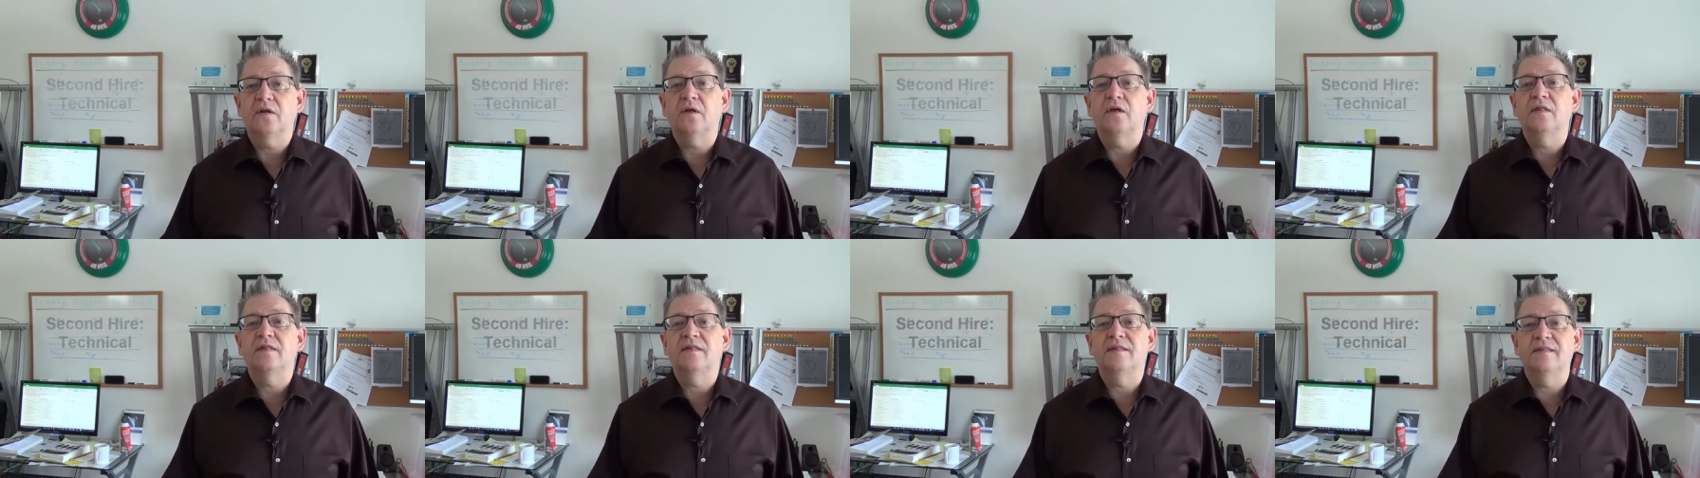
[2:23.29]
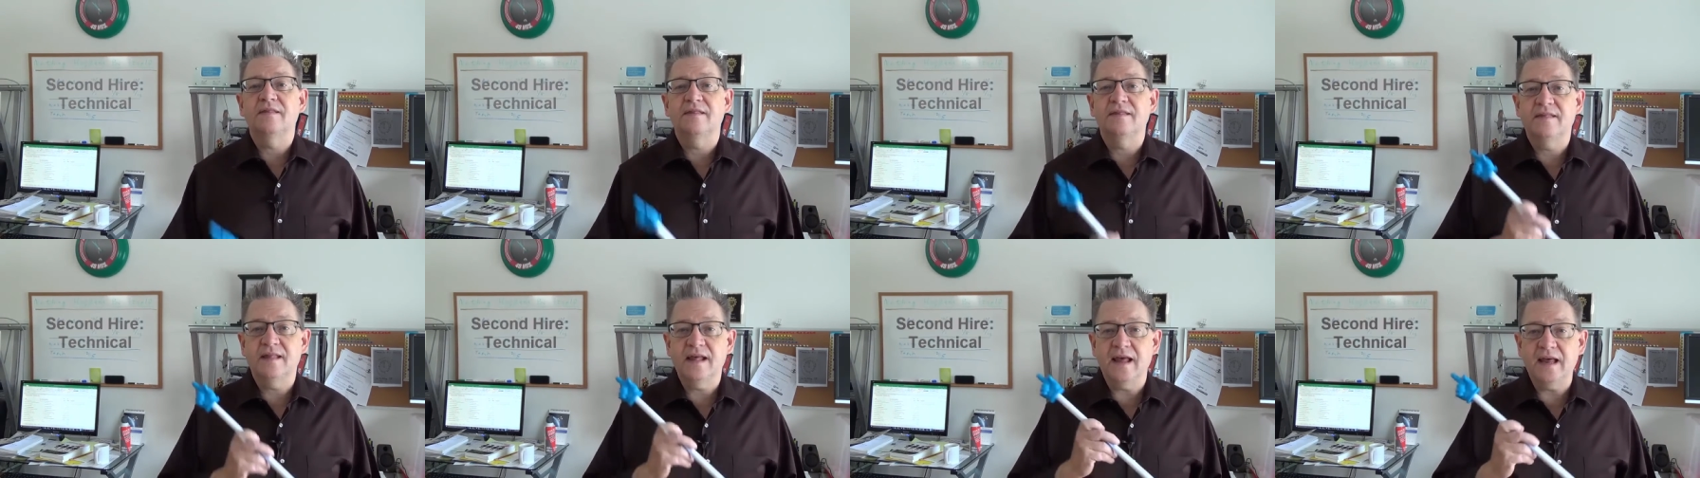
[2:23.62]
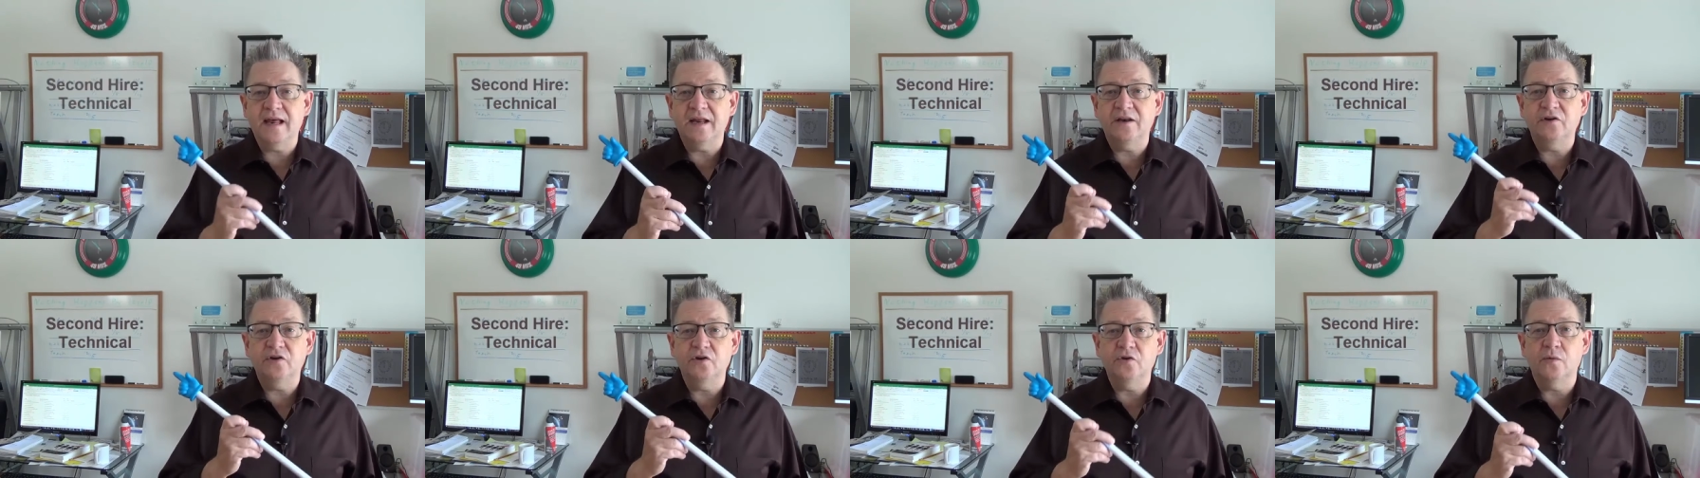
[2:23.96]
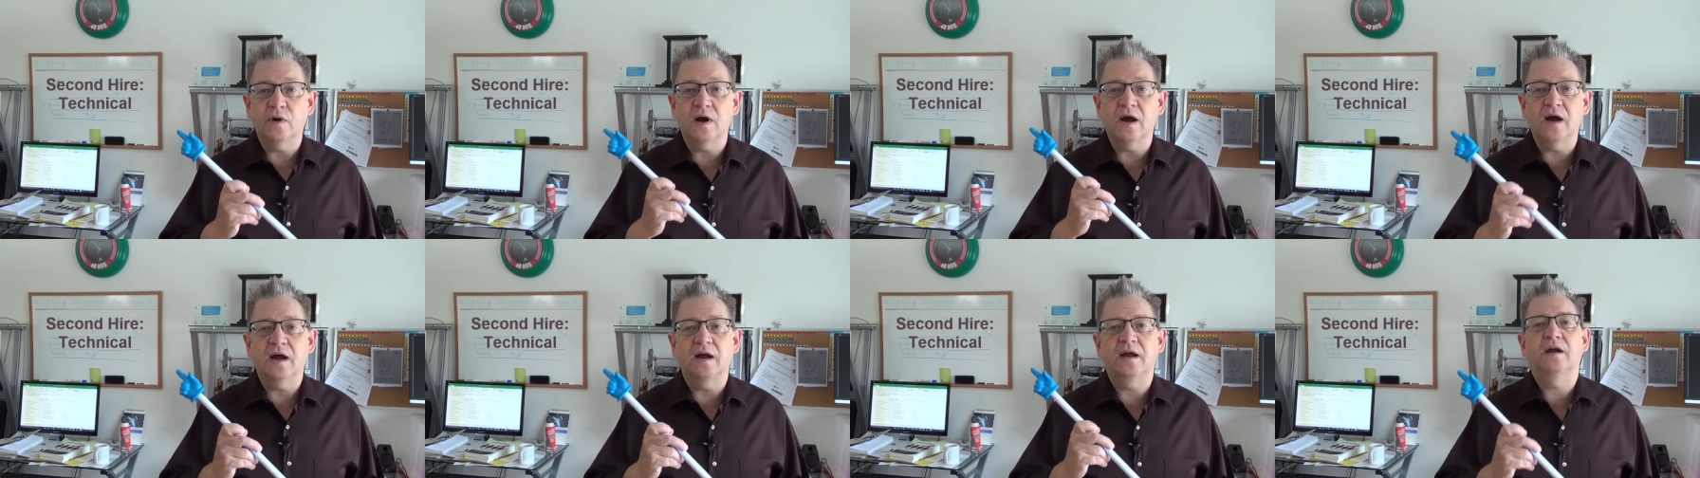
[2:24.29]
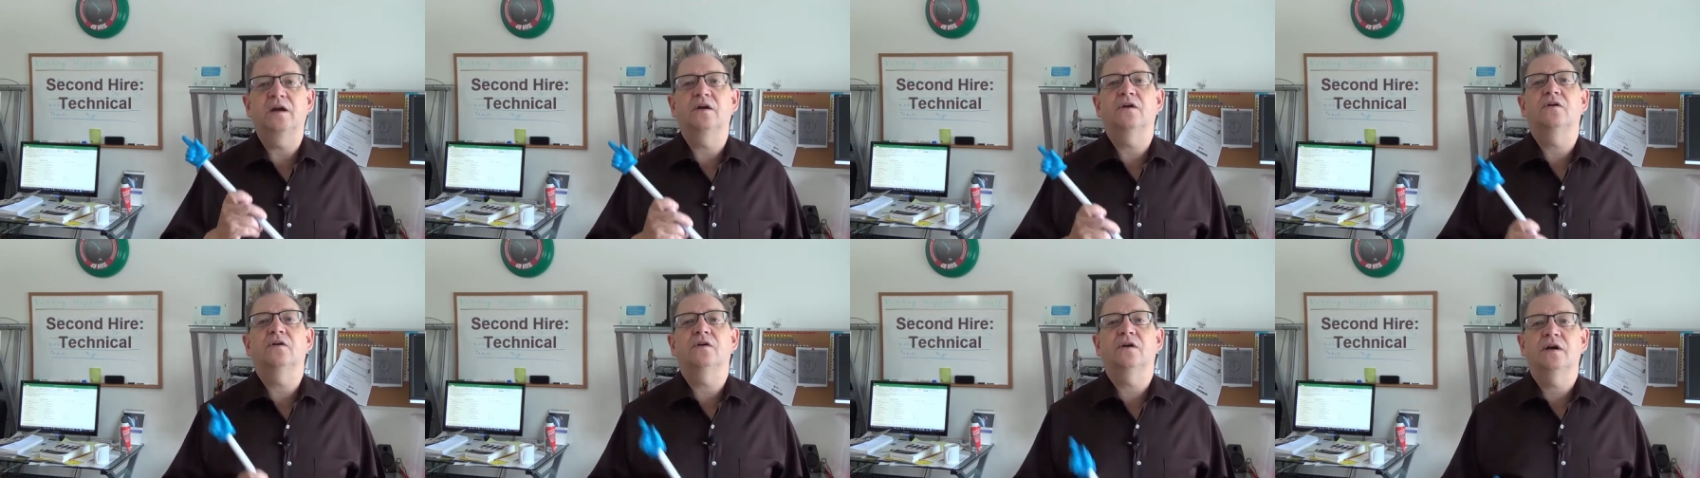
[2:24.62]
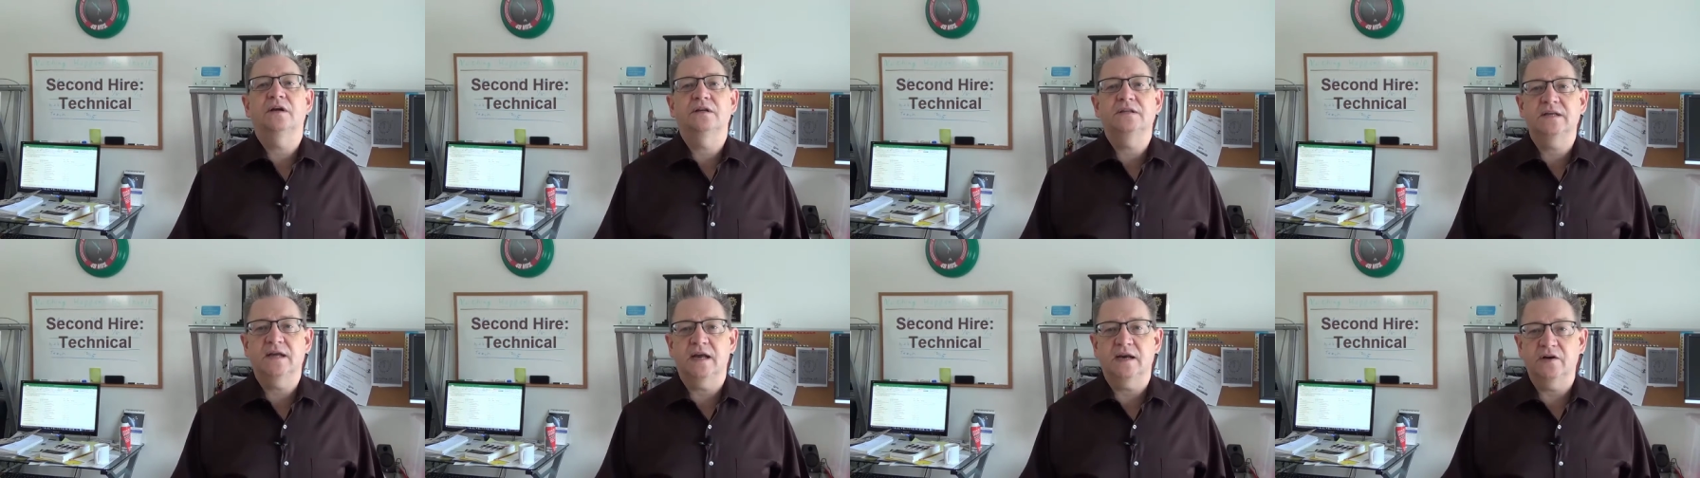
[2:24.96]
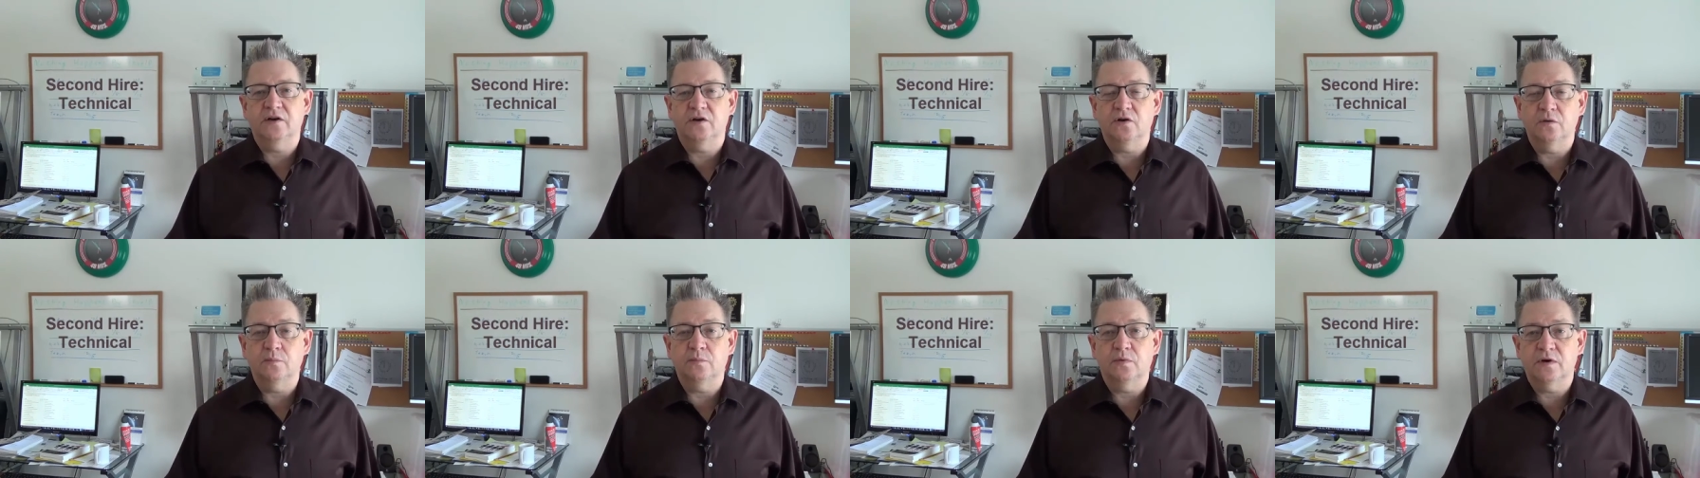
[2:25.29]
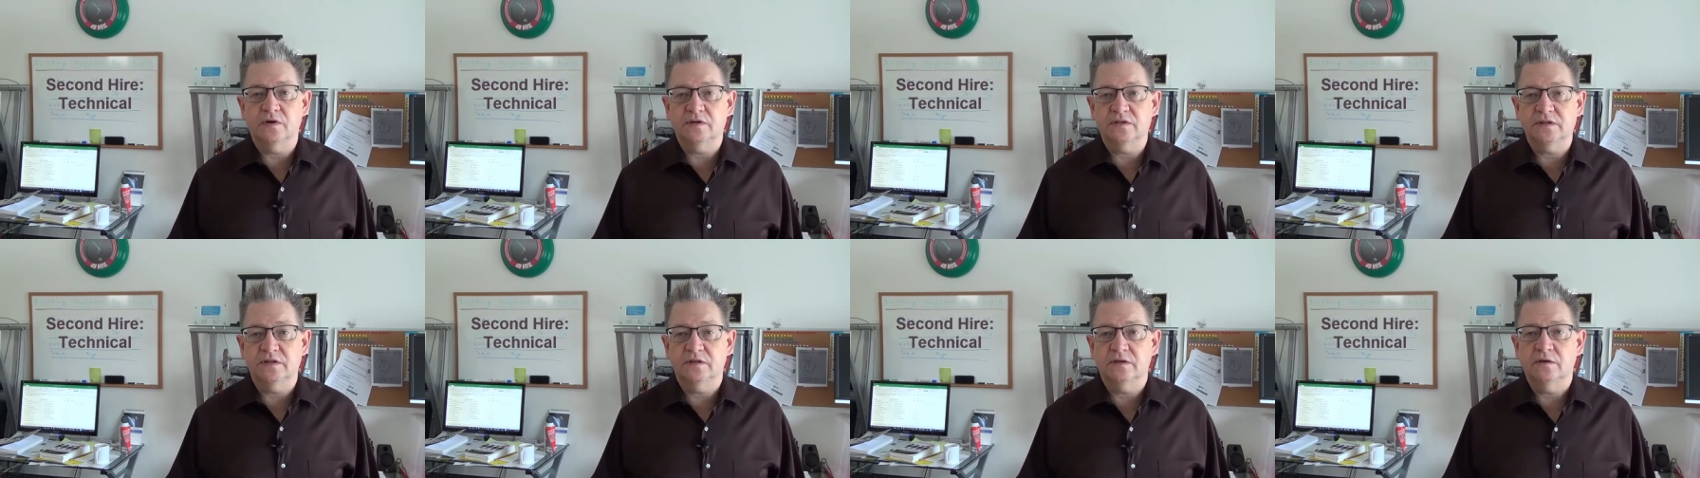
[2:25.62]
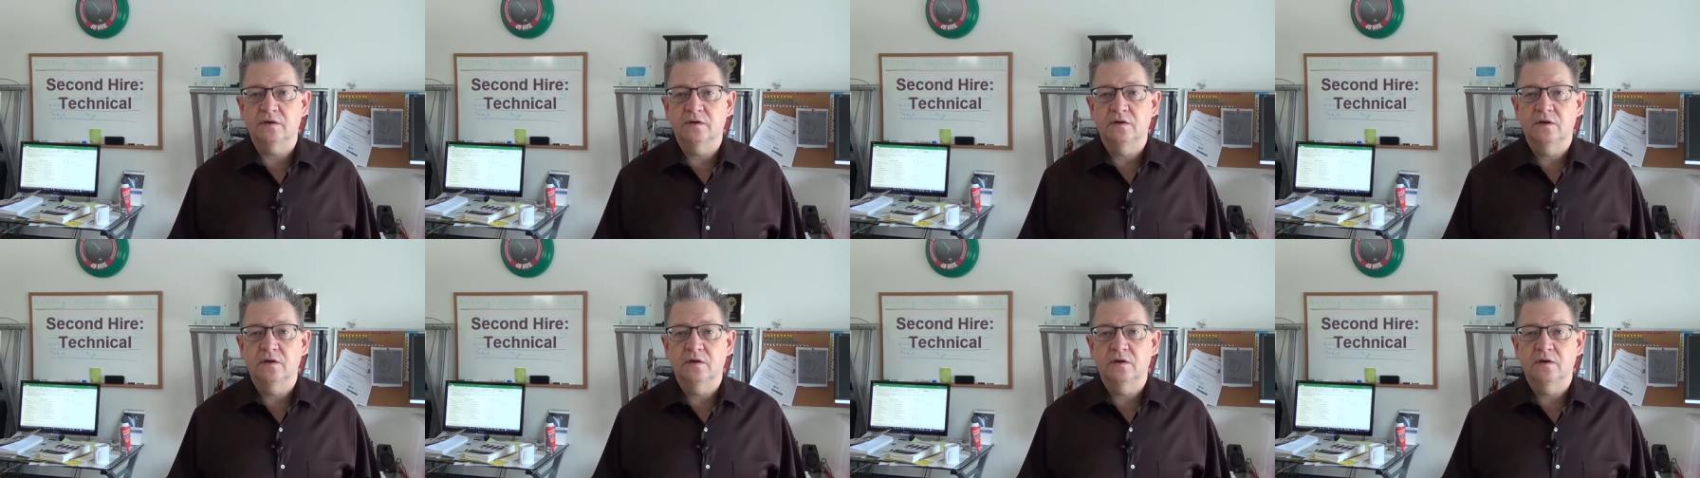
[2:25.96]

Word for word: Then you hire a technical person.